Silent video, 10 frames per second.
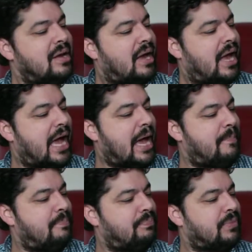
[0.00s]

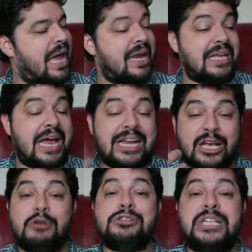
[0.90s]
And it
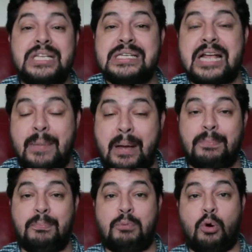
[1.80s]
goes into detail
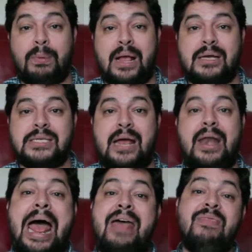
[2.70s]
about Port
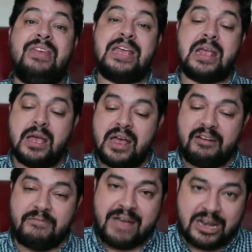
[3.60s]
BLACKSAND, and the
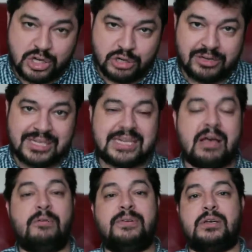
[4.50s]
adventure
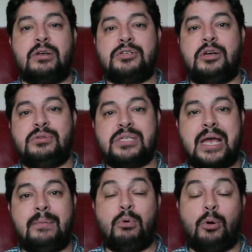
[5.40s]
itself is also
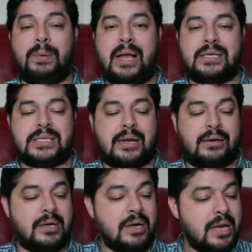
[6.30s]
set in Port
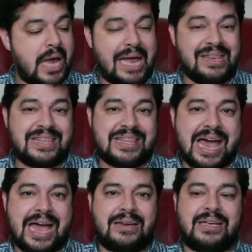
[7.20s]
BLACKSAND, and
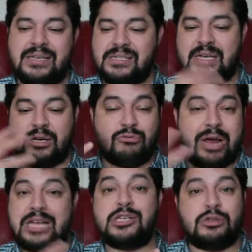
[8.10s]
that is a
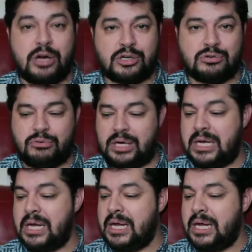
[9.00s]
great introductory.